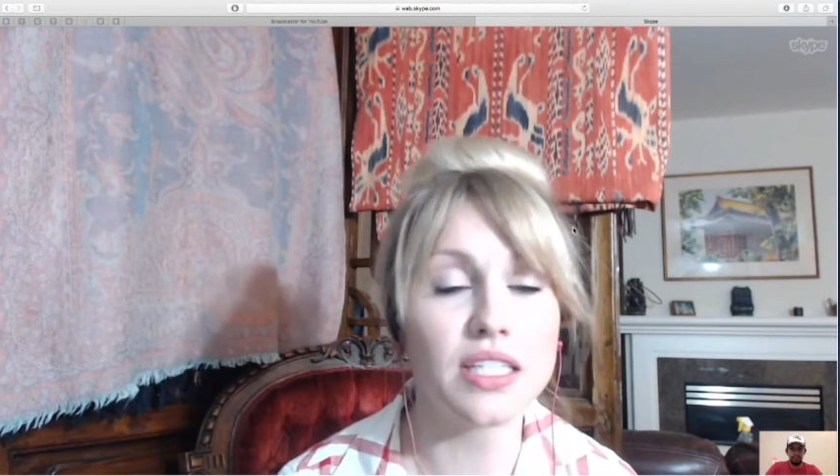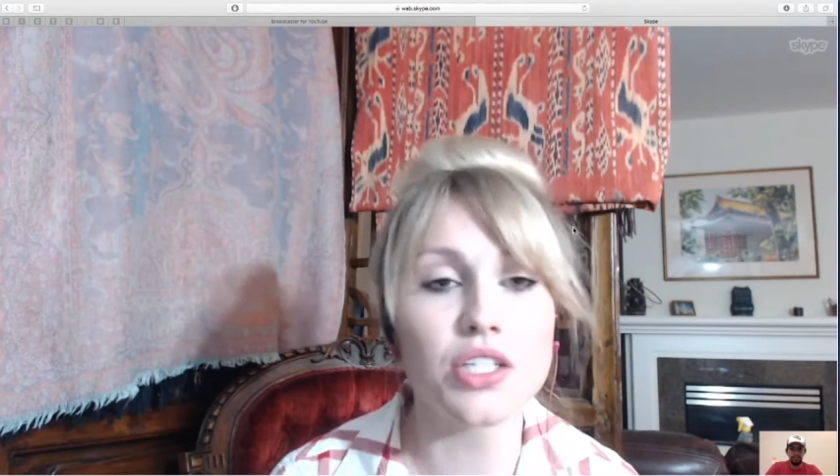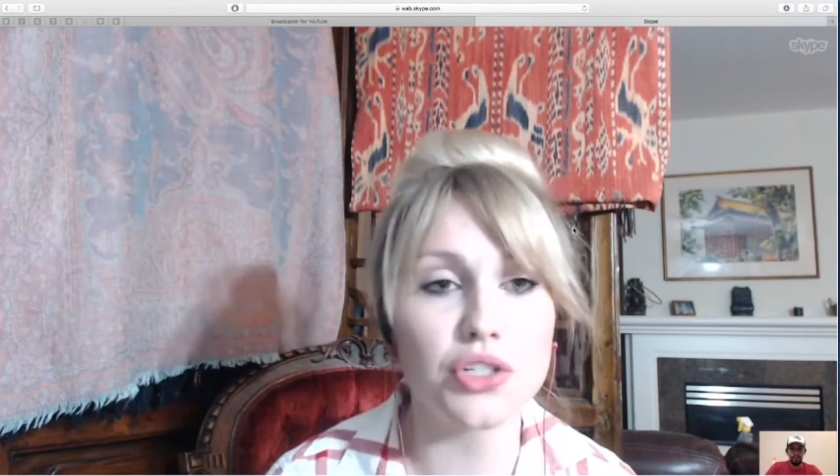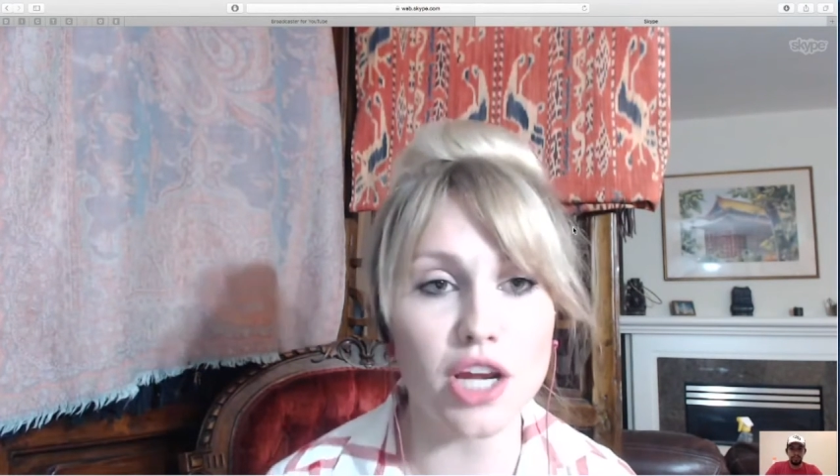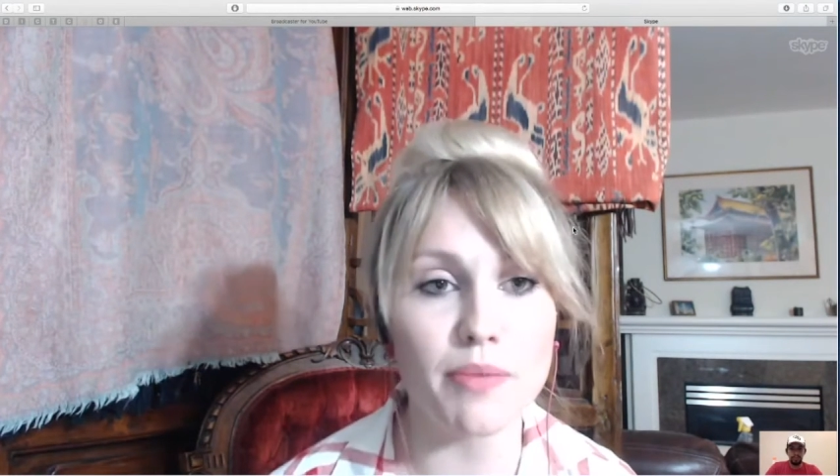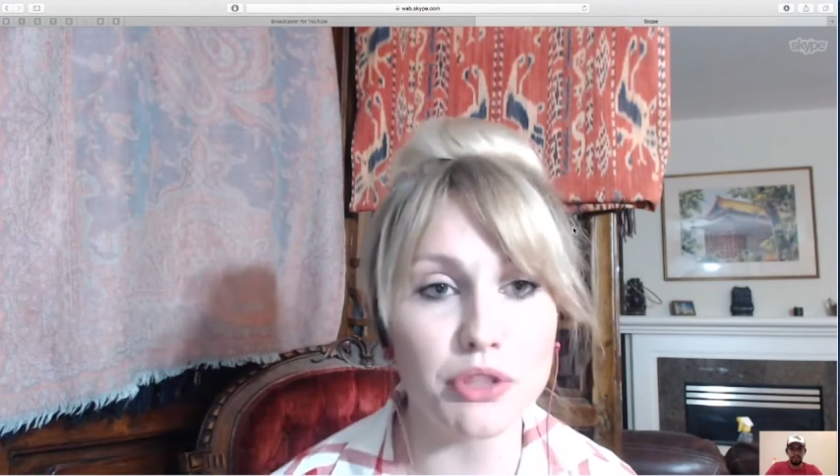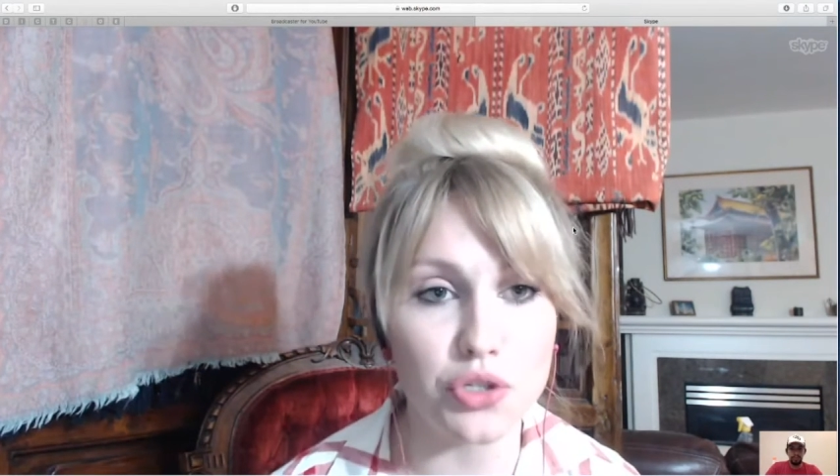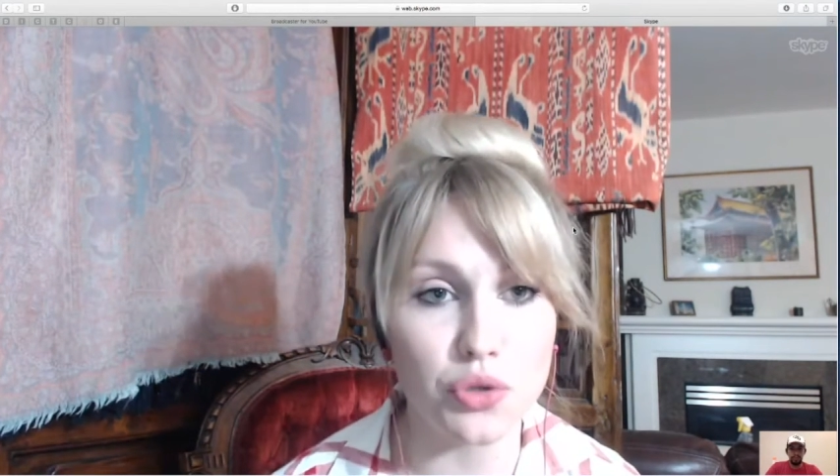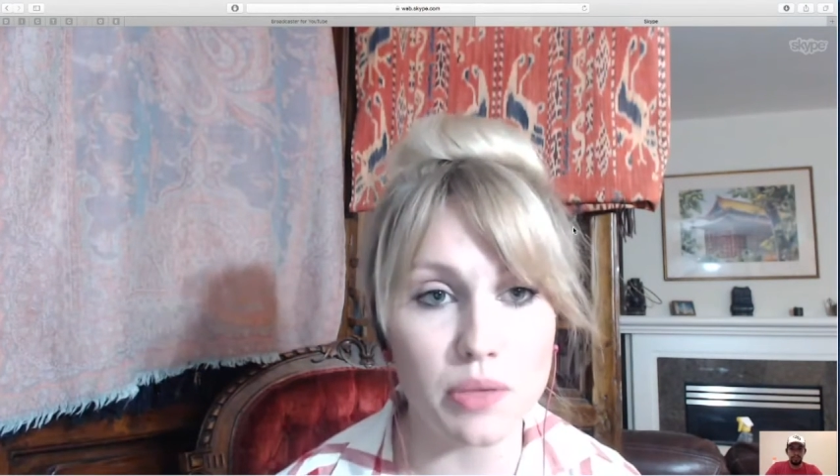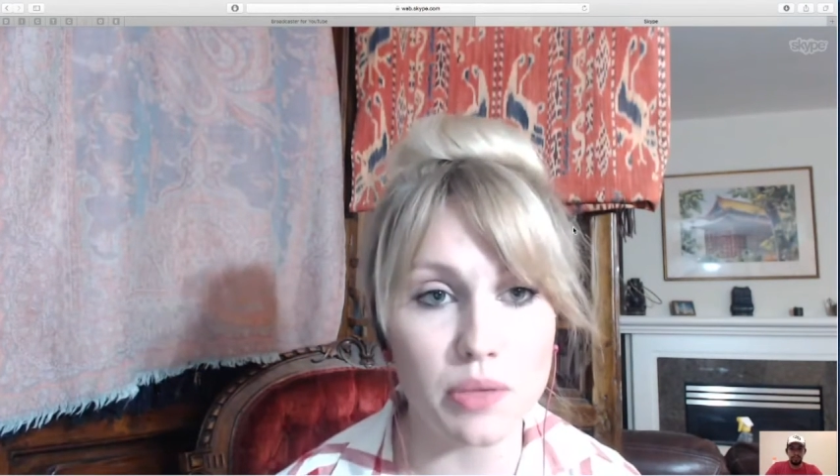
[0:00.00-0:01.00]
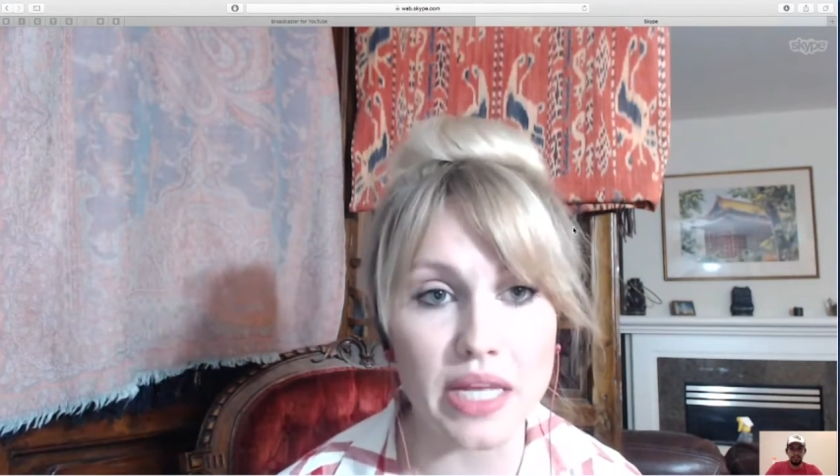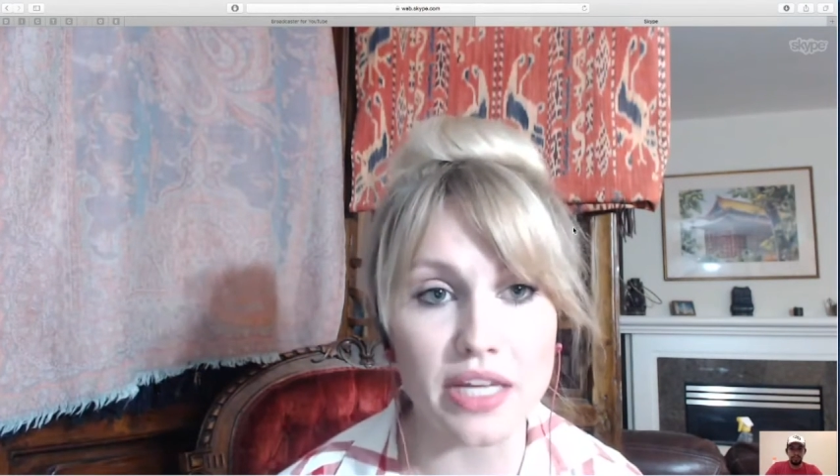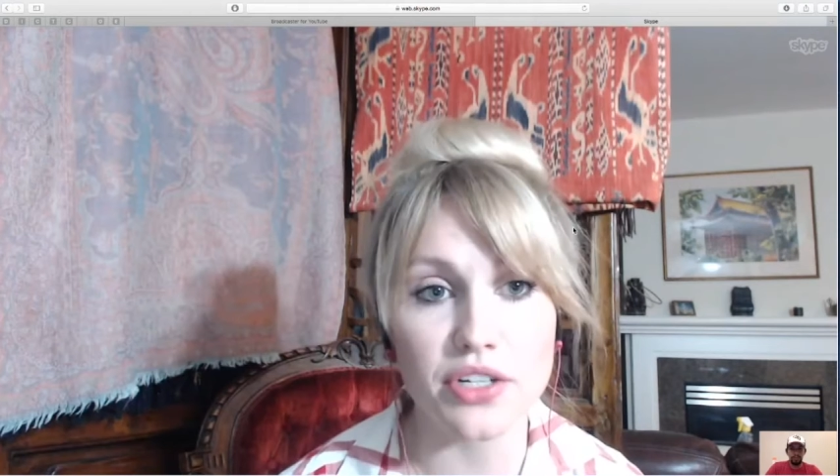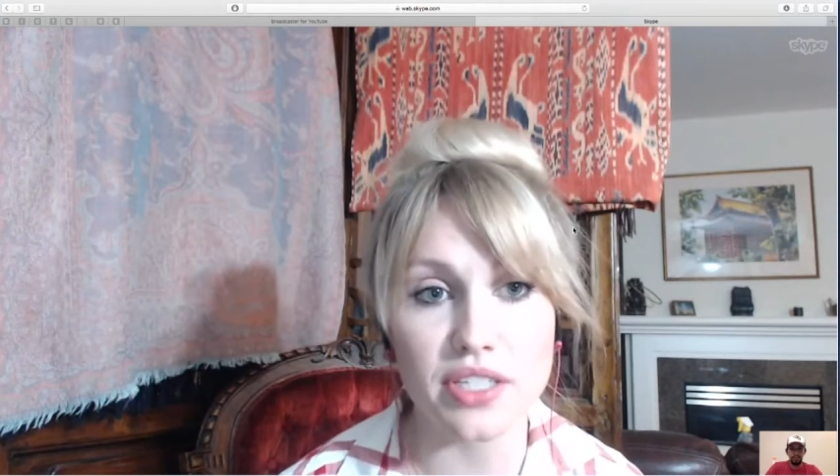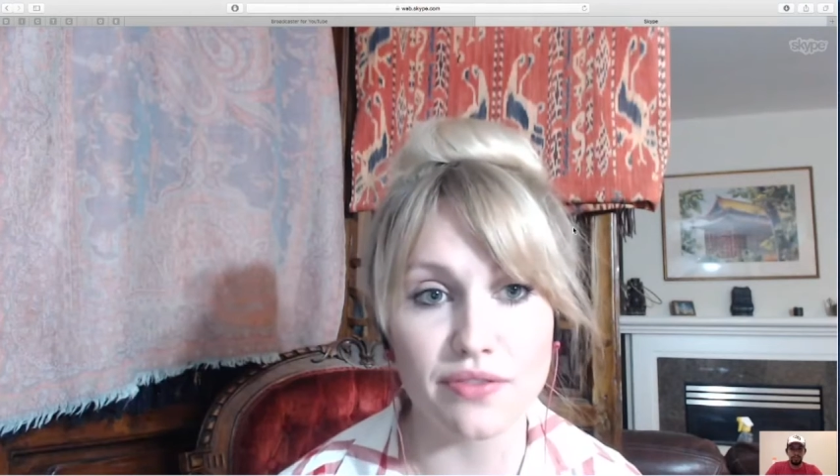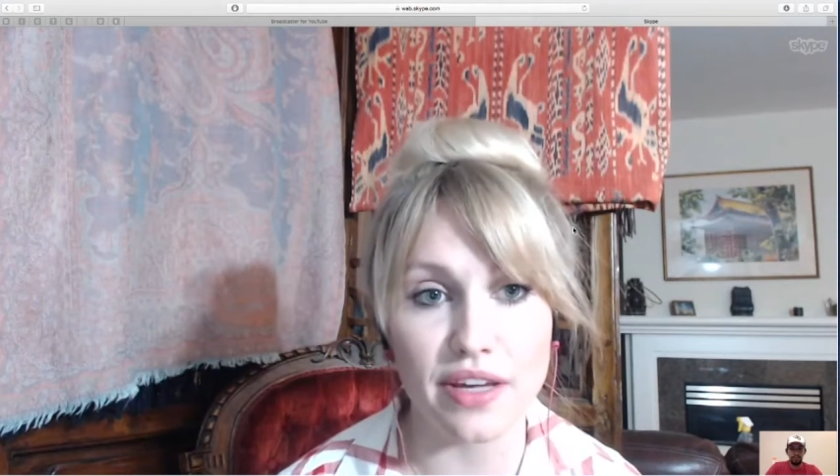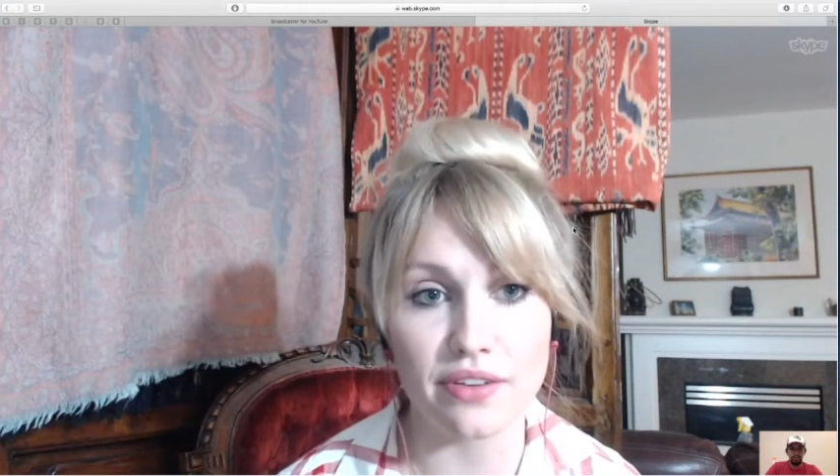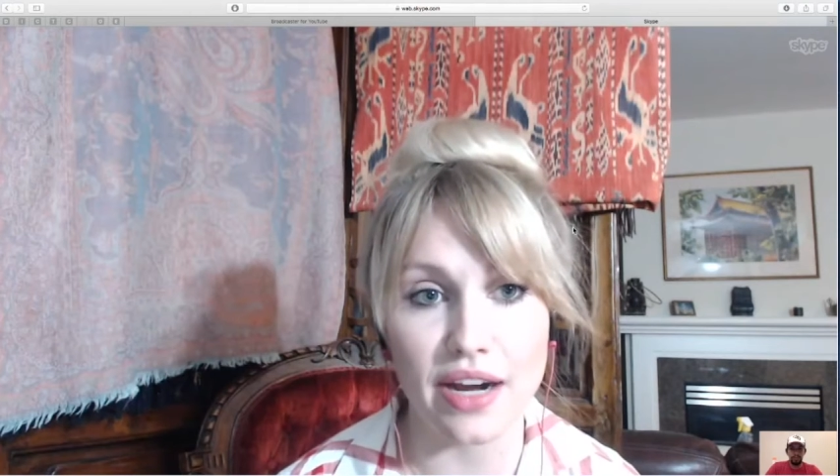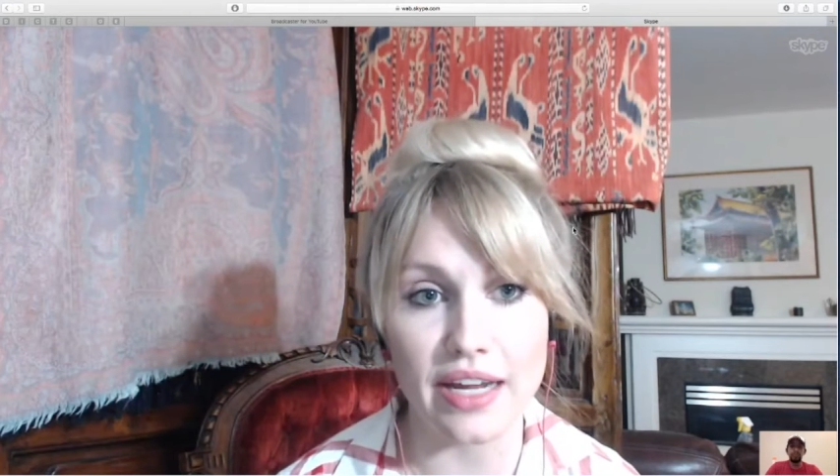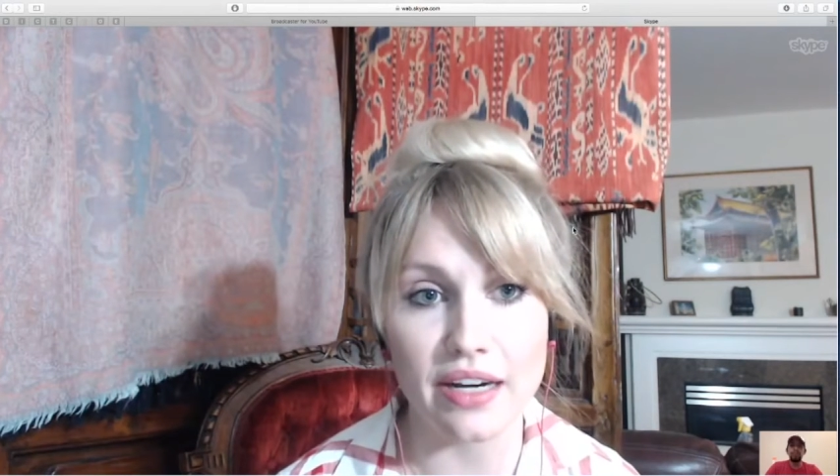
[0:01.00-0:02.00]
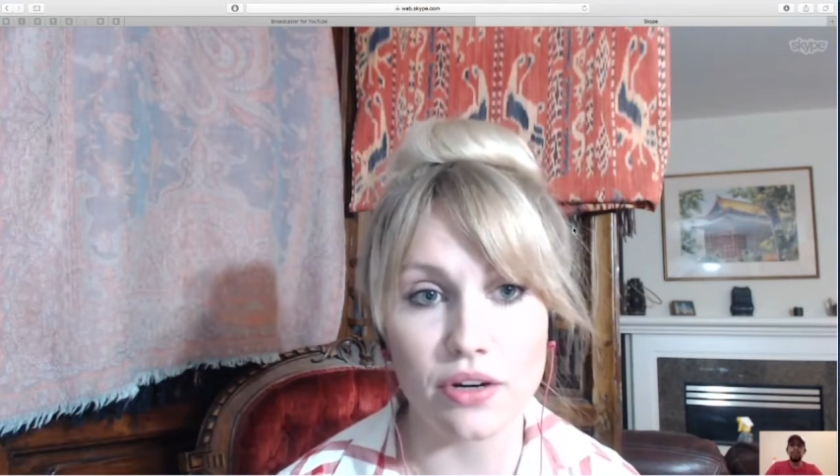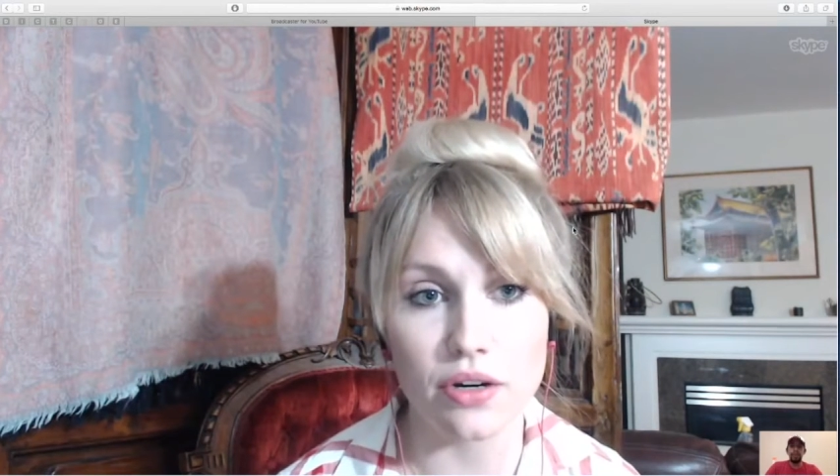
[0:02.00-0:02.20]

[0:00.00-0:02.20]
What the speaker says: you're talking about the Jordan Peterson event, right? Or